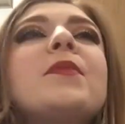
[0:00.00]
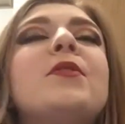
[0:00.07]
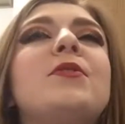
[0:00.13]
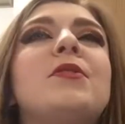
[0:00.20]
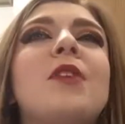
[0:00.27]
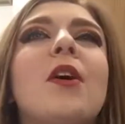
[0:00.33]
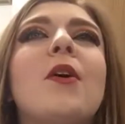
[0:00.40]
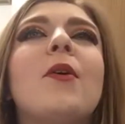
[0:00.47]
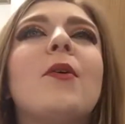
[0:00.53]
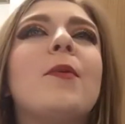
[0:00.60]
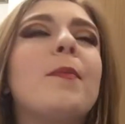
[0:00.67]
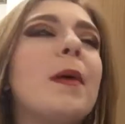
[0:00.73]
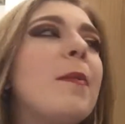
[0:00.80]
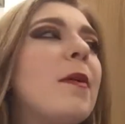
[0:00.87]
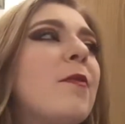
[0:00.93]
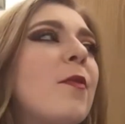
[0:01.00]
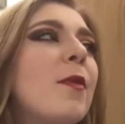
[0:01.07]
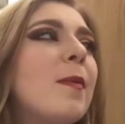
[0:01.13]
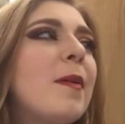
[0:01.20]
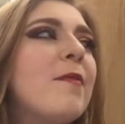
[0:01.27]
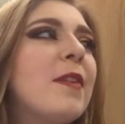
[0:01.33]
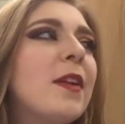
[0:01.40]
So maybe for
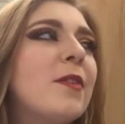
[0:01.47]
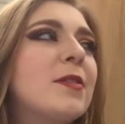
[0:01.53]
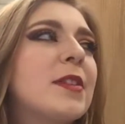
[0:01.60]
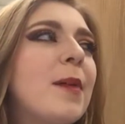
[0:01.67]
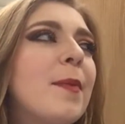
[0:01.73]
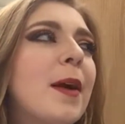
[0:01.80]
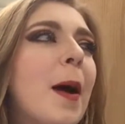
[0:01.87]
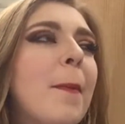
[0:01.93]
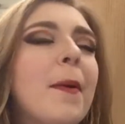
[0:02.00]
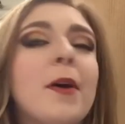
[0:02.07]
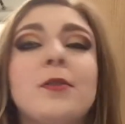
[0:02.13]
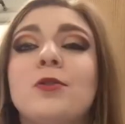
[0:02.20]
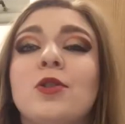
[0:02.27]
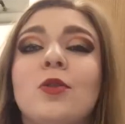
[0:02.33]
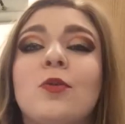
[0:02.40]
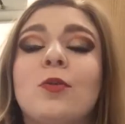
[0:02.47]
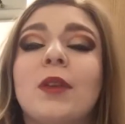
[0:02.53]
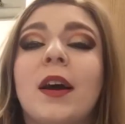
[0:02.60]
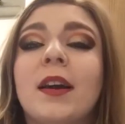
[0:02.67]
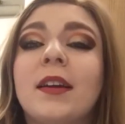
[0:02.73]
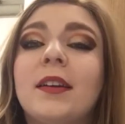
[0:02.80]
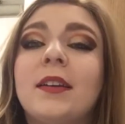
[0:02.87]
one of my videos coming up, I'll do
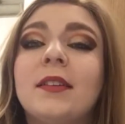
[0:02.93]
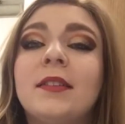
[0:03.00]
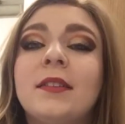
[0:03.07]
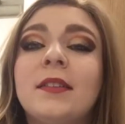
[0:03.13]
like